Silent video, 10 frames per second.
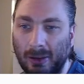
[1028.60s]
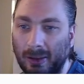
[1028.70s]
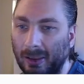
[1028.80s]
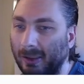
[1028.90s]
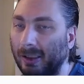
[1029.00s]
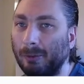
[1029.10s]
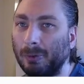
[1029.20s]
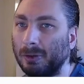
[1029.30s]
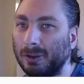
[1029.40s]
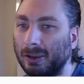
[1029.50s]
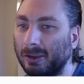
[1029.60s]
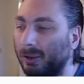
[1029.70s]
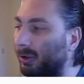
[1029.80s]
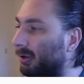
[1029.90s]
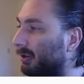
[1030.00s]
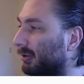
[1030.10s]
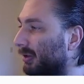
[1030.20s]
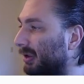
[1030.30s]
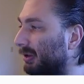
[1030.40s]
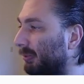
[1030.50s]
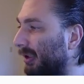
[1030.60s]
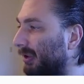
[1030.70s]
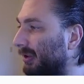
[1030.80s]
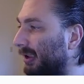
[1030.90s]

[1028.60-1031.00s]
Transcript: And then we'll just call the methods